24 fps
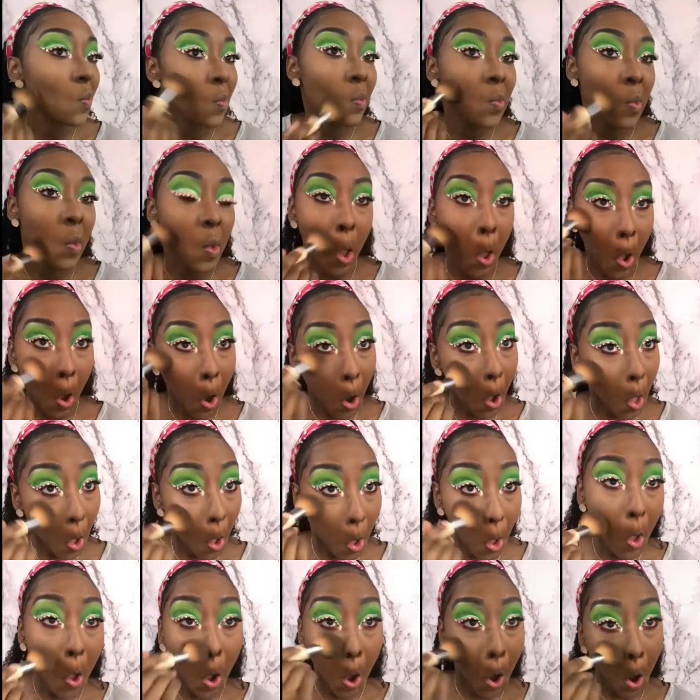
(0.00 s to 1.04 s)
Me
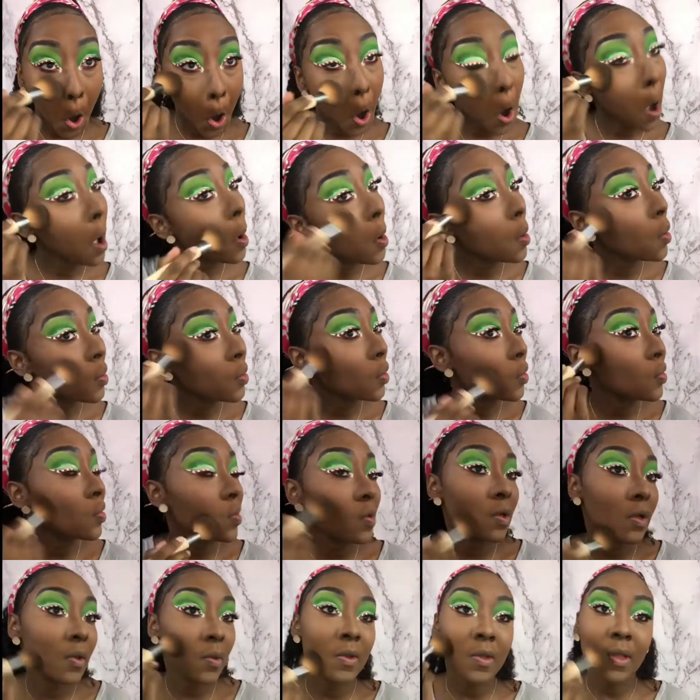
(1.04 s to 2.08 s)
Loose Finishing
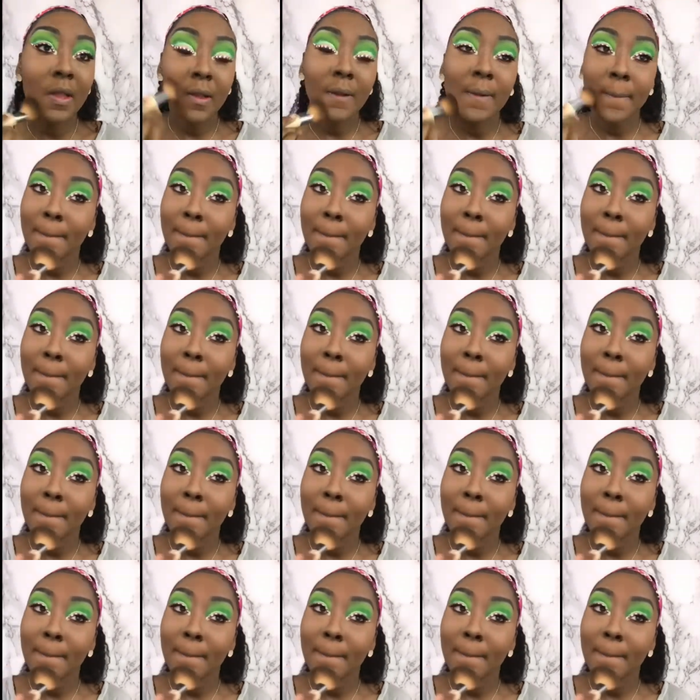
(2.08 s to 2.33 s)
Powder in